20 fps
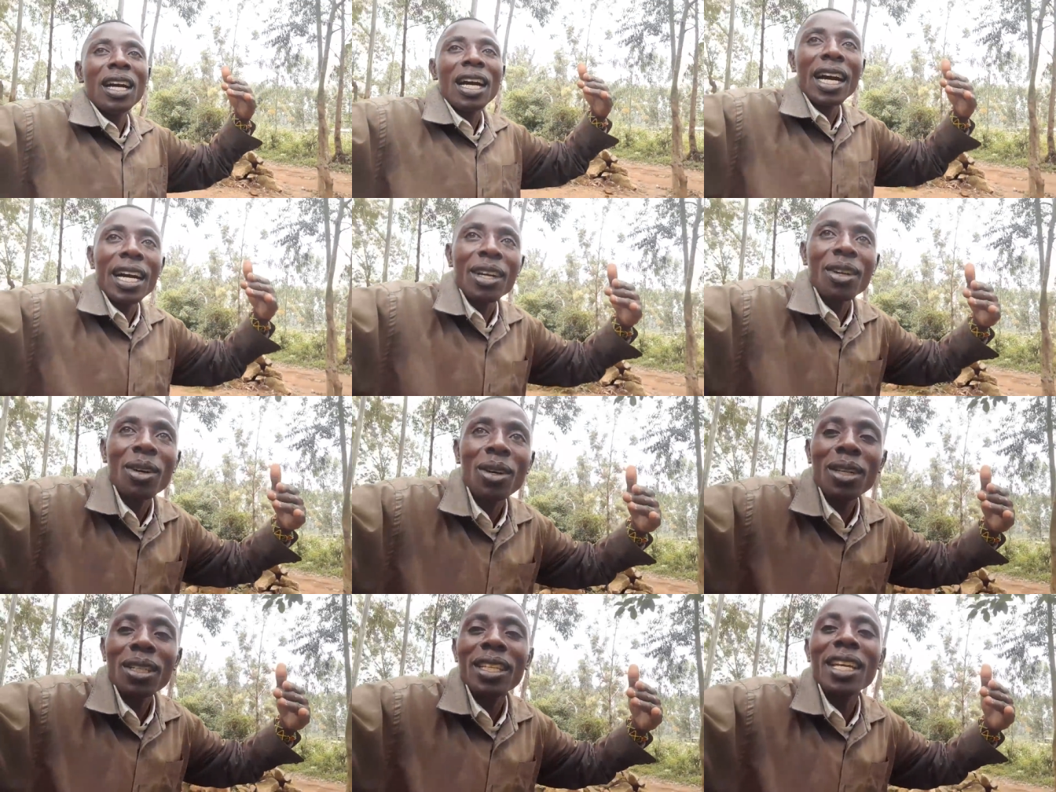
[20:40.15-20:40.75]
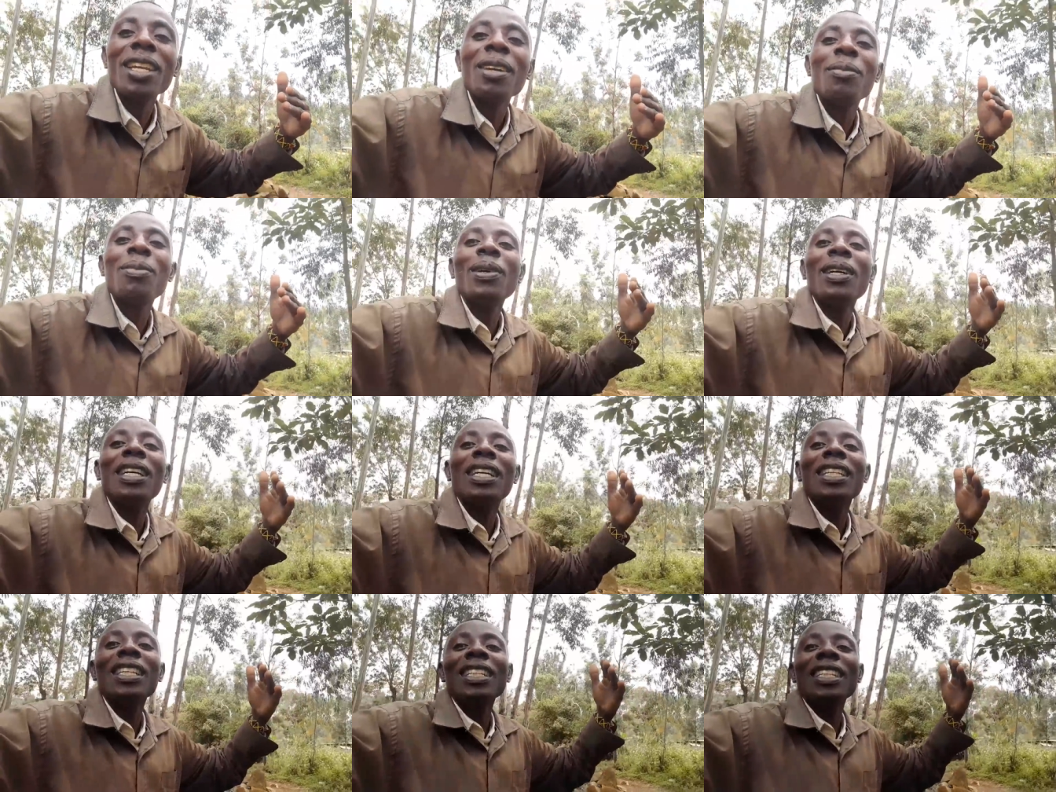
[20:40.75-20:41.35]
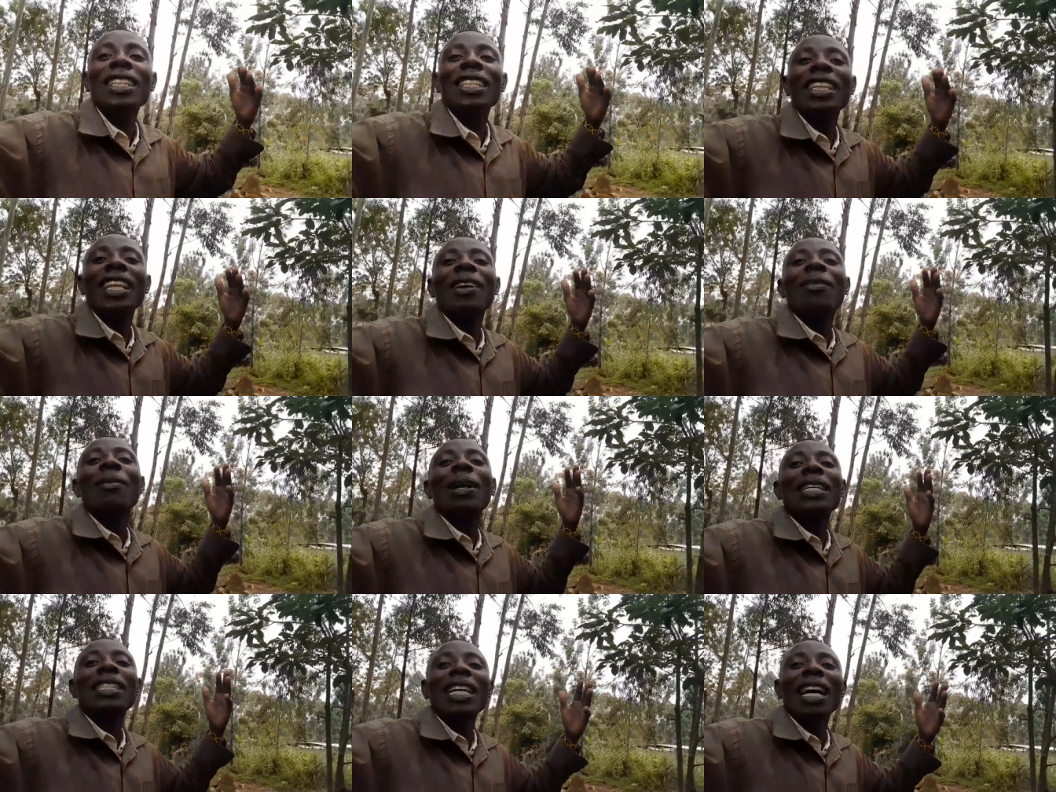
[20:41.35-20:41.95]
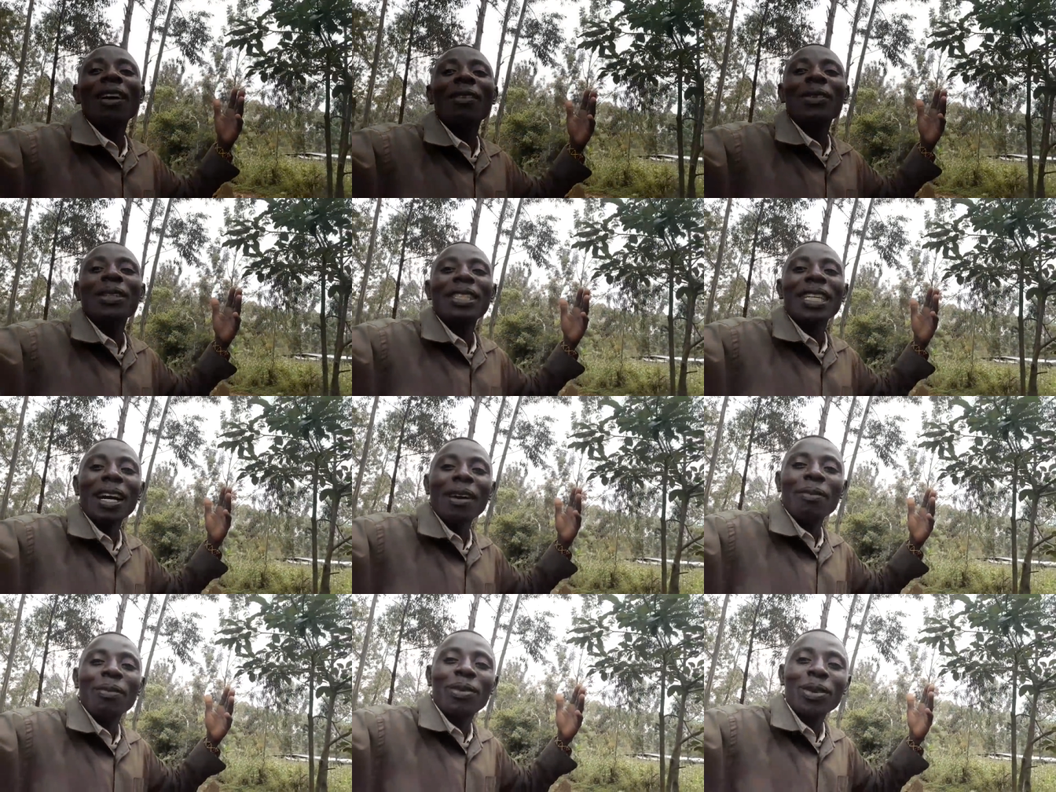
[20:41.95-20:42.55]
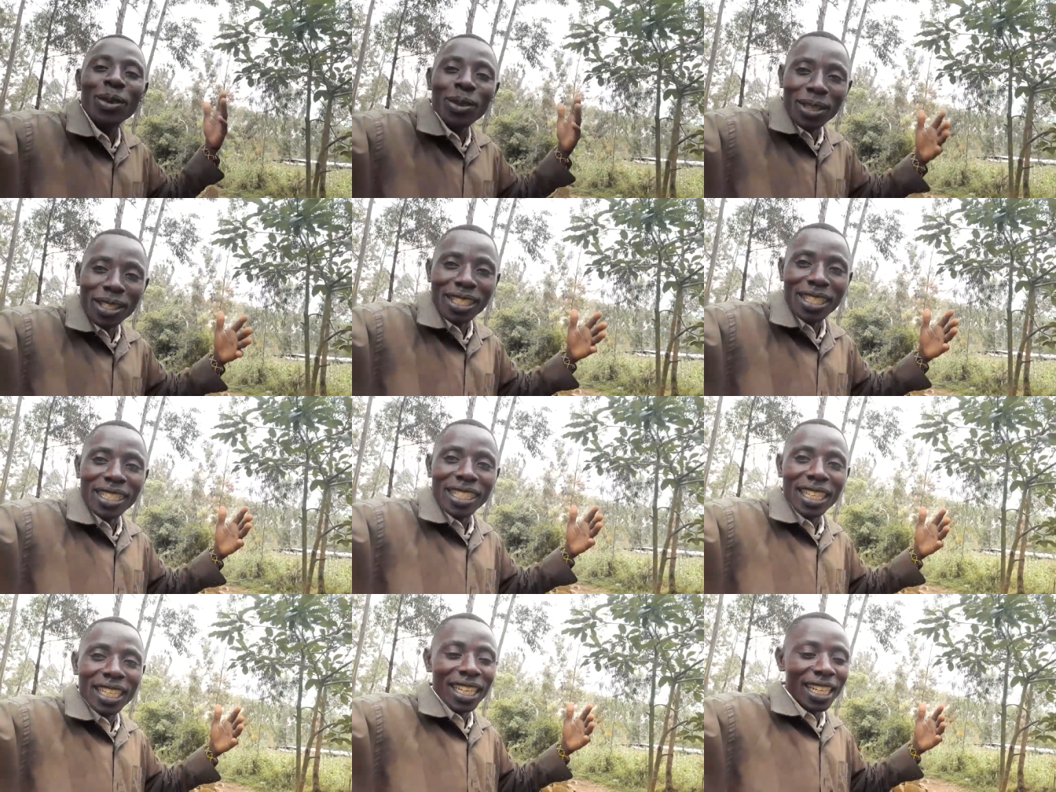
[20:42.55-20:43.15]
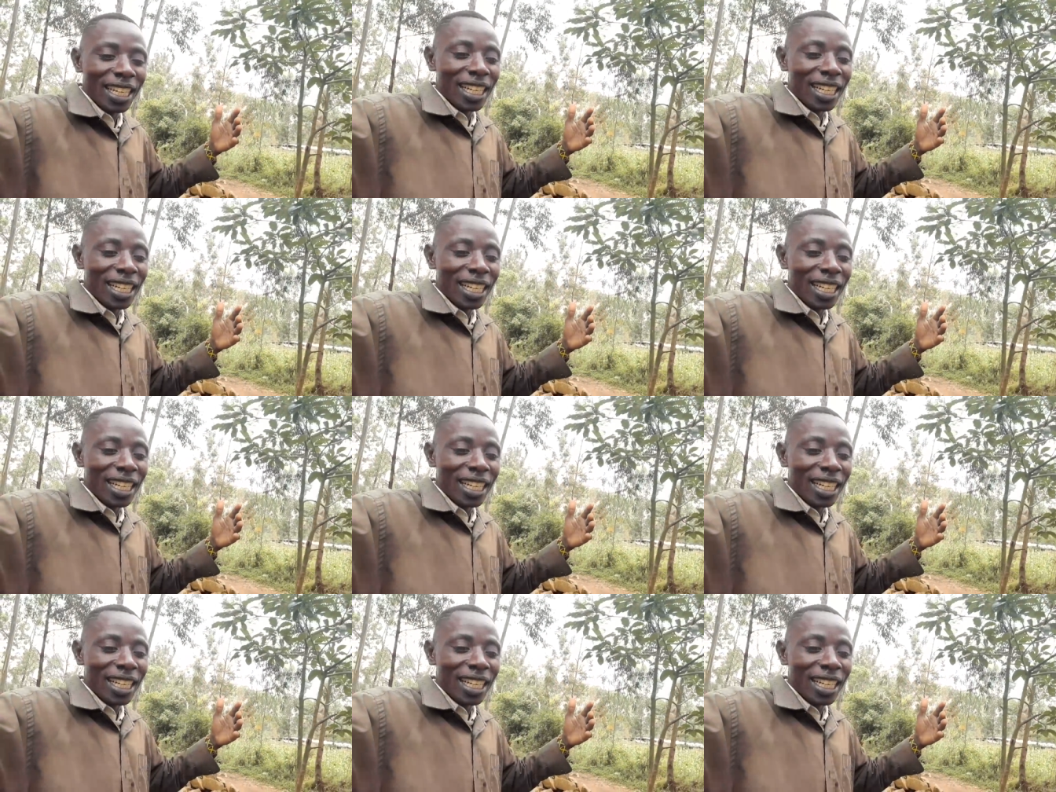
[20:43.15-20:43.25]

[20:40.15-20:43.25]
I know they must have some fruits.